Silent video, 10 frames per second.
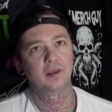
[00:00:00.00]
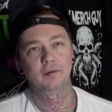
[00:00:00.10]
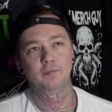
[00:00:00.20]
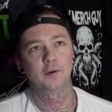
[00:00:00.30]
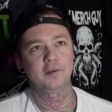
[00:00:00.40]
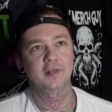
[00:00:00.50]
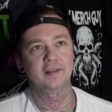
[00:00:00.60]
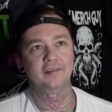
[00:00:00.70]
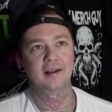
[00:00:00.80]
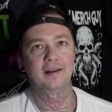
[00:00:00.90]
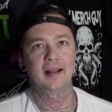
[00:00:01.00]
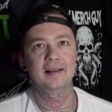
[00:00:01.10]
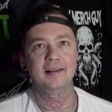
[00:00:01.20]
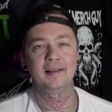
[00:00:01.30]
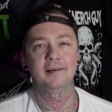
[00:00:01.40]
unfortunately, the sound guy
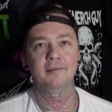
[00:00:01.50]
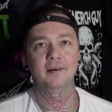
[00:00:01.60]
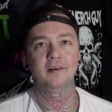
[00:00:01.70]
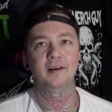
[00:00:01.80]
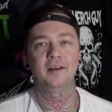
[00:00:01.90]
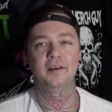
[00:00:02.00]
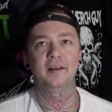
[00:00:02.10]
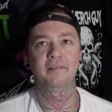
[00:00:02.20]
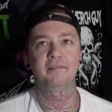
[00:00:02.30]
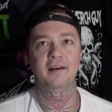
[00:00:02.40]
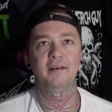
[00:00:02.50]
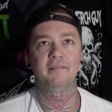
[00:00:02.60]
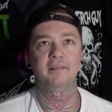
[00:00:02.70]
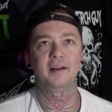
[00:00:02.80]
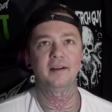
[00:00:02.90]
didn't give her enough
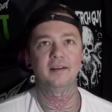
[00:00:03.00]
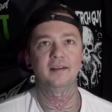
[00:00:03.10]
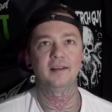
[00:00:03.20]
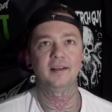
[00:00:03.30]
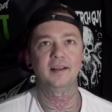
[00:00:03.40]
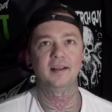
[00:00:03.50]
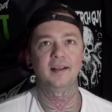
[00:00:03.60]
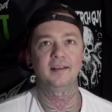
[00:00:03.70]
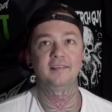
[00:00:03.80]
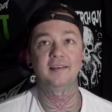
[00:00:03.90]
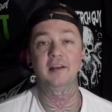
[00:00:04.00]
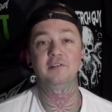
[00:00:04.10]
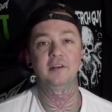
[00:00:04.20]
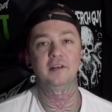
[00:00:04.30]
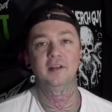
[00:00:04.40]
of uh,
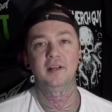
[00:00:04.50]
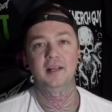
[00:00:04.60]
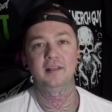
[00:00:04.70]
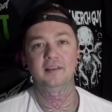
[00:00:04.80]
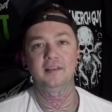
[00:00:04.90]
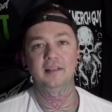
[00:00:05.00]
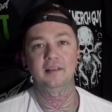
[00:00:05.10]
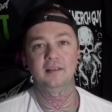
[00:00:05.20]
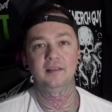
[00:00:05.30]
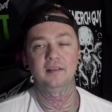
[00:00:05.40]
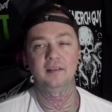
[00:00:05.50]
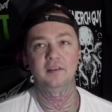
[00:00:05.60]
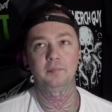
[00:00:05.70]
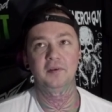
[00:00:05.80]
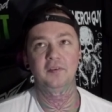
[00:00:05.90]
extension in in
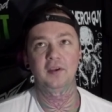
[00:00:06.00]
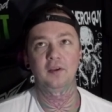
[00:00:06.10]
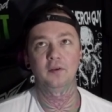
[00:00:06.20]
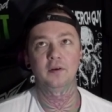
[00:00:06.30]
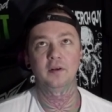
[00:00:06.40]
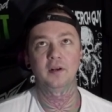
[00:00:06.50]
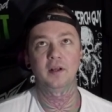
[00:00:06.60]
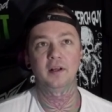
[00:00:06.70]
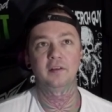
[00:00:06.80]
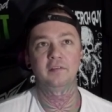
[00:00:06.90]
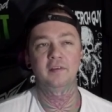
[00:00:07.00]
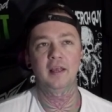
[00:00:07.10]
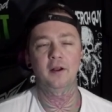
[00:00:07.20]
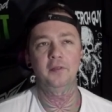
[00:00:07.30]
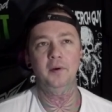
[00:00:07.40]
this particular uh,
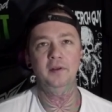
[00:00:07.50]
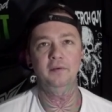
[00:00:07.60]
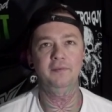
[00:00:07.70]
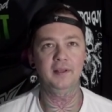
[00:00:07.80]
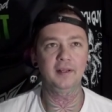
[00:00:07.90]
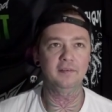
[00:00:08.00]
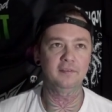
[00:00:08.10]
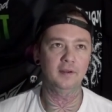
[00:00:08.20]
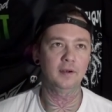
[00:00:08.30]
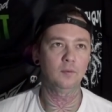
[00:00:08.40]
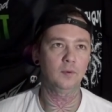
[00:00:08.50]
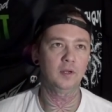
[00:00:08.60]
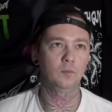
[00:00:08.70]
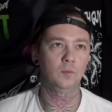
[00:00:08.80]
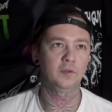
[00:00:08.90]
set. Although I do feel like I saw her
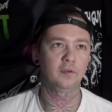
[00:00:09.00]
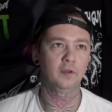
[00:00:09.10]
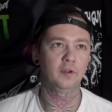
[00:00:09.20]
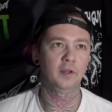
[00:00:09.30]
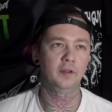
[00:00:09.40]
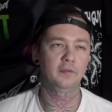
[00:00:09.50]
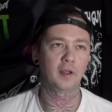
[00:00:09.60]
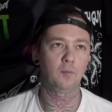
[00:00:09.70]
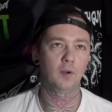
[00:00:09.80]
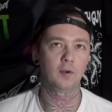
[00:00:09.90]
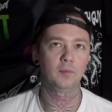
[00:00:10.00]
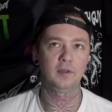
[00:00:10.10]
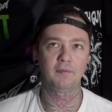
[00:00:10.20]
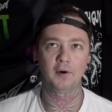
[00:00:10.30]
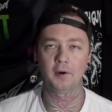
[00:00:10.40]
walk once or other time walk
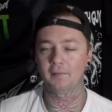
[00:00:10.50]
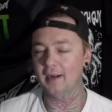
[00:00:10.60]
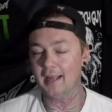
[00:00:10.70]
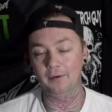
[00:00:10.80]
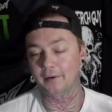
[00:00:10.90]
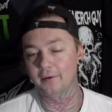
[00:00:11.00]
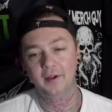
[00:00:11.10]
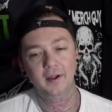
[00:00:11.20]
really far over. I don't know.